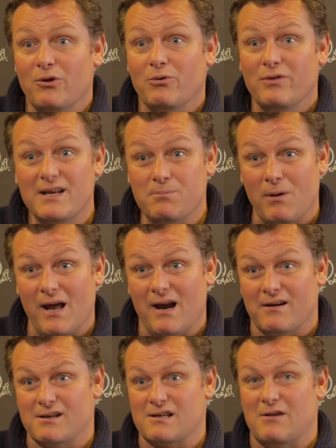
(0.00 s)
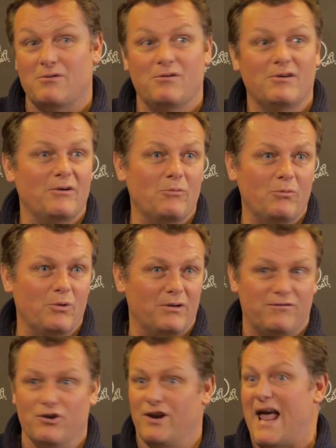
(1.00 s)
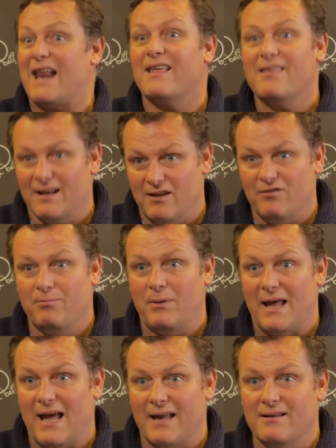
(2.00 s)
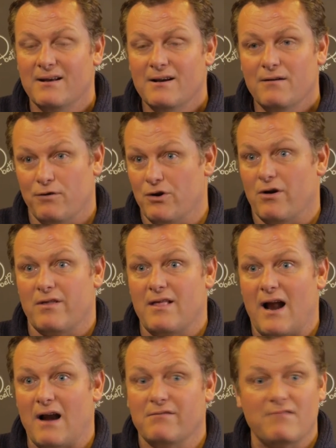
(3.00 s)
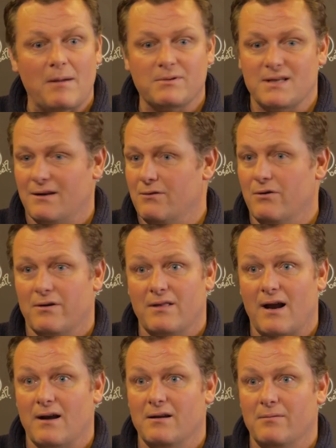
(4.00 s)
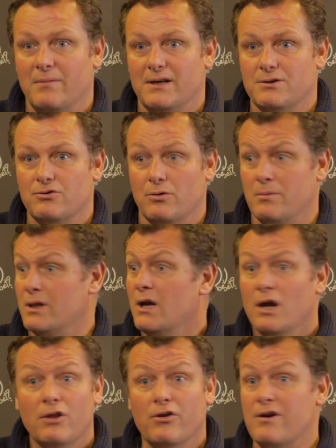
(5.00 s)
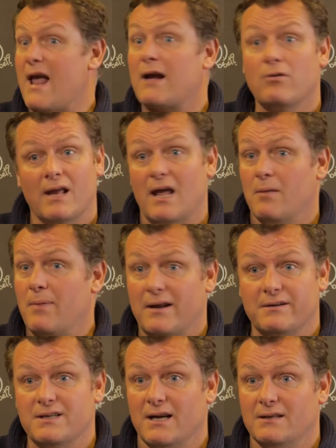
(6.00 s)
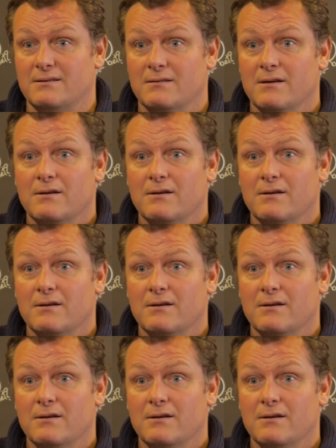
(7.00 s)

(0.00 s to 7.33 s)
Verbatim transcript: know, these players would have done anything to have played for Northern Ireland, represented Northern Ireland in a major tournament. They're not going to get a better chance.